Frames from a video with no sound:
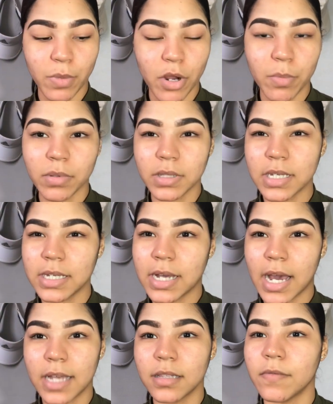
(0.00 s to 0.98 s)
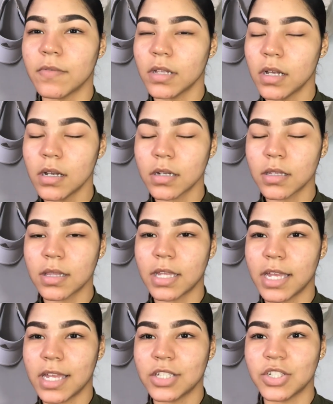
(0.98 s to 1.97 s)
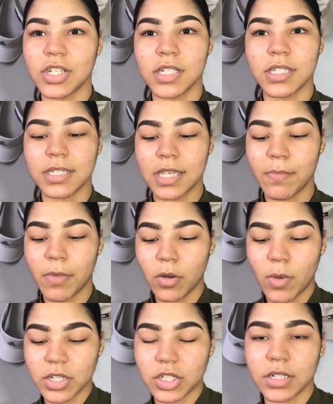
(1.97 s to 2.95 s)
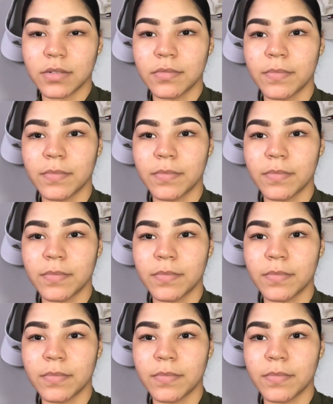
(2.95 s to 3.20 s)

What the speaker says: purpley kind of look, then just keep on watching.